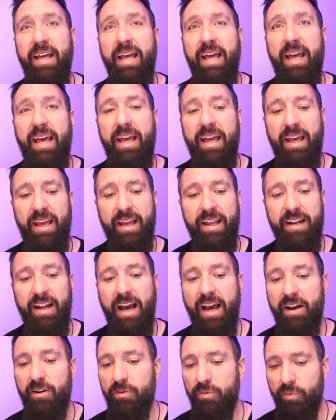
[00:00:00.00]
And
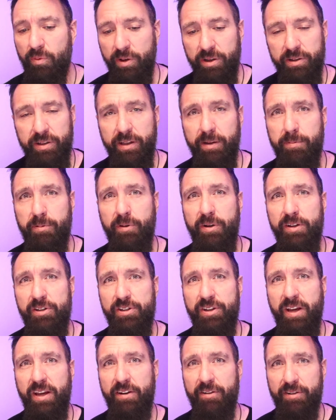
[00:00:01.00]
I really
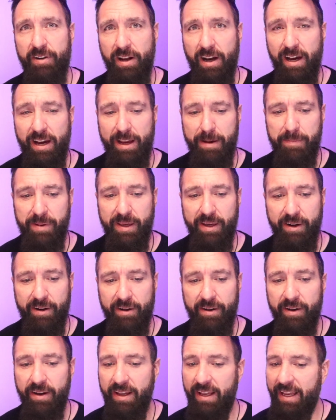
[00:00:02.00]
appreciate your time here.
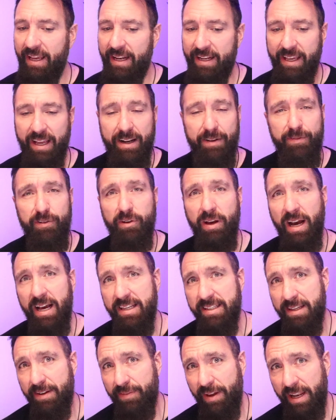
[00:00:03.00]
And again, if you guys
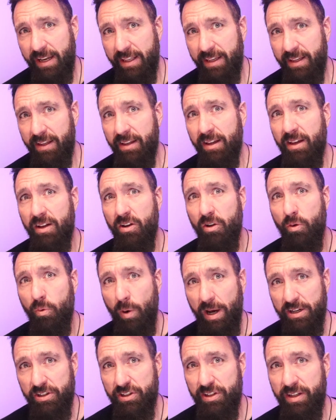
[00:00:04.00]
have any
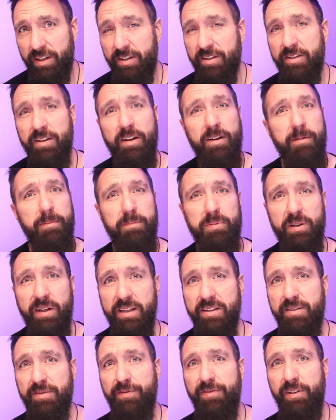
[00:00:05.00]
questions,
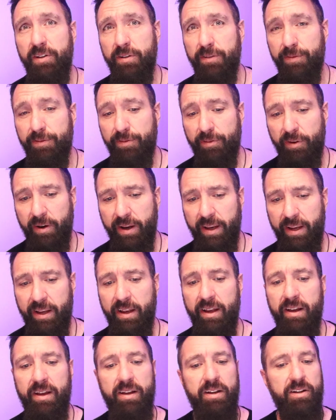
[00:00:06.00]
please feel free
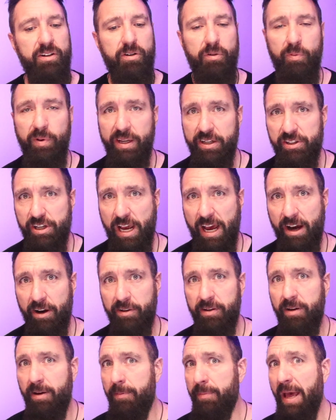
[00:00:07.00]
to reach out.
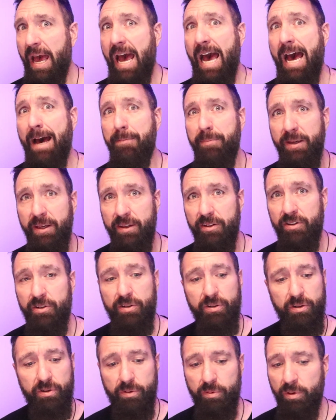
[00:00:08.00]
I'm happy
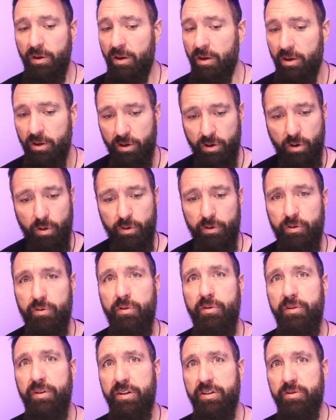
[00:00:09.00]
to go through
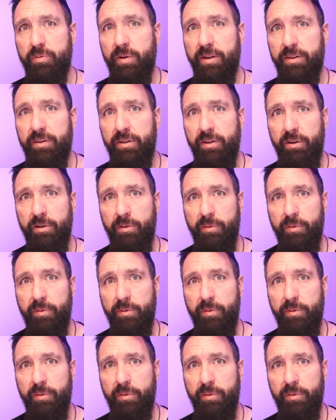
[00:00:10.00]
this with you.